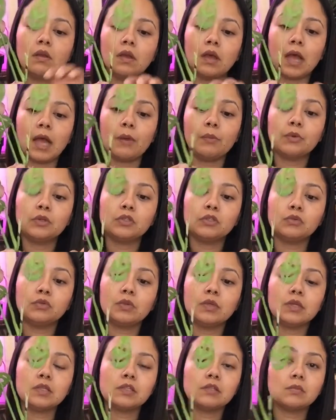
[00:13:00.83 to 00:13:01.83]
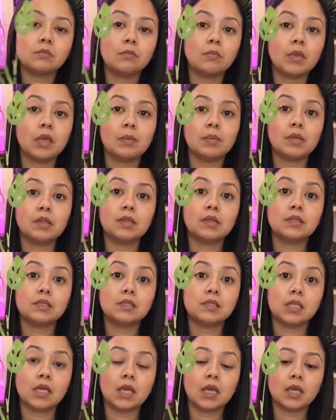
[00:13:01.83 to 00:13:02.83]
I would do this maybe the
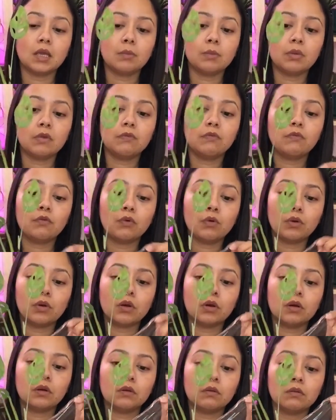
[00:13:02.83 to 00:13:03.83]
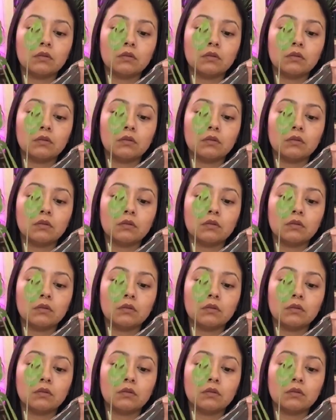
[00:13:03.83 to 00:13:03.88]
day before